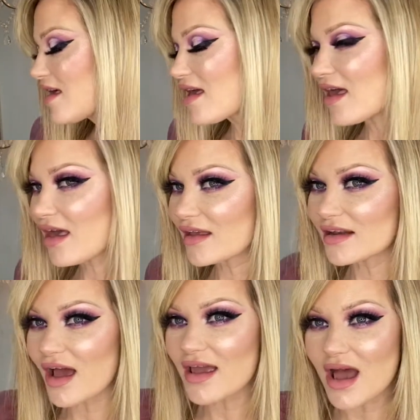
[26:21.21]
And
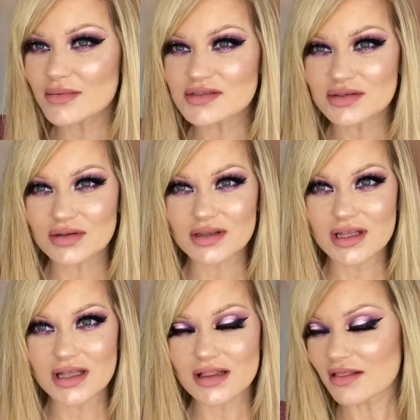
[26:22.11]
I
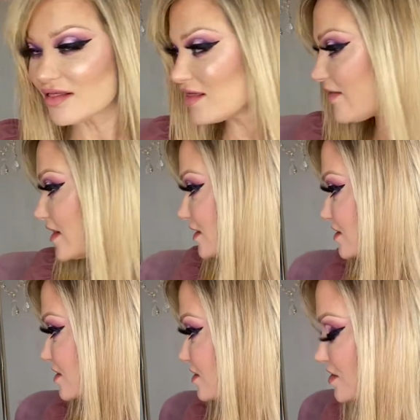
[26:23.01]
absolutely love it.
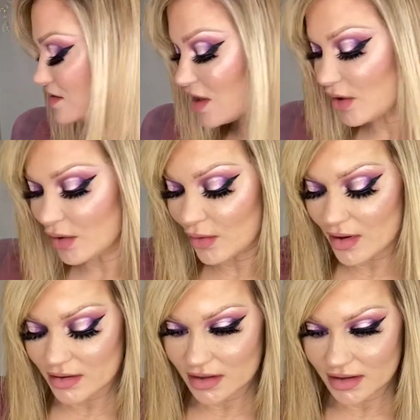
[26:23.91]
So
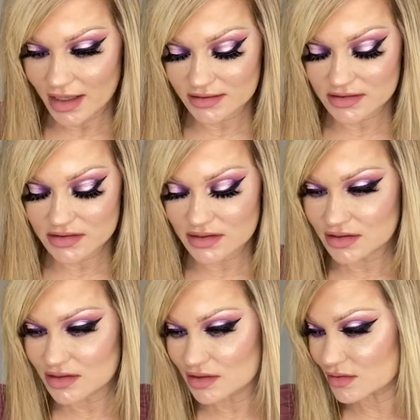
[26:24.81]
let's
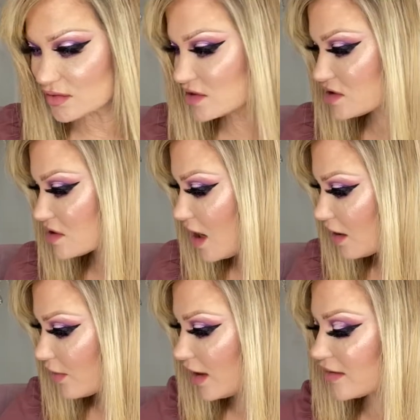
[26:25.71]
do
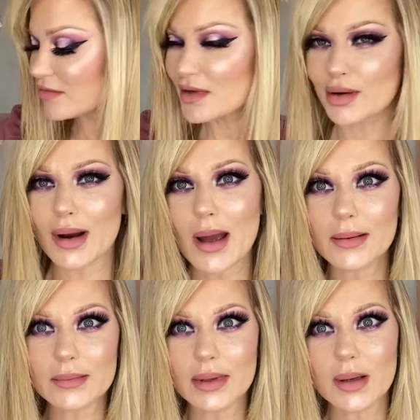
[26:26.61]
Shockwave. Let me grab
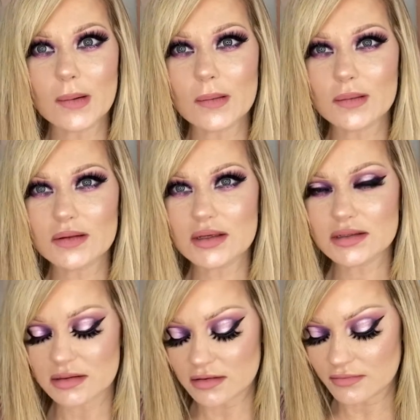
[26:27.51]
a mirror, hold on here.